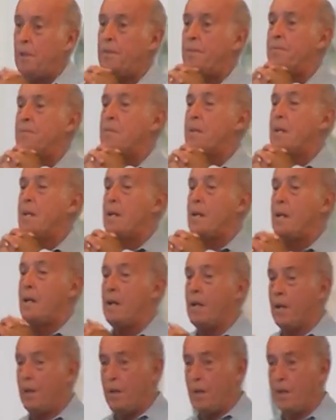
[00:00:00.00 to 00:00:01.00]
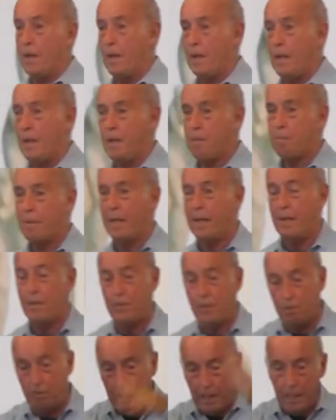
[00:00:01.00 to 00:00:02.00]
and anybody,
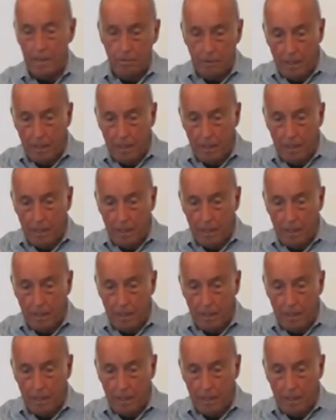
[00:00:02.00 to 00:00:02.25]
if you're really,